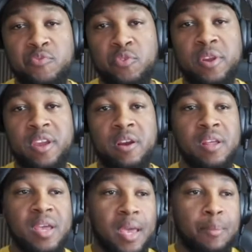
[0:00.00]
through here
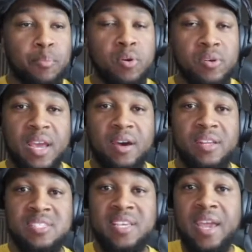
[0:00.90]
and broke down
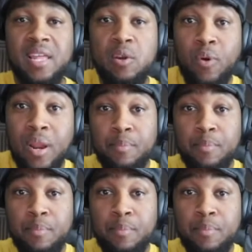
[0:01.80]
exactly what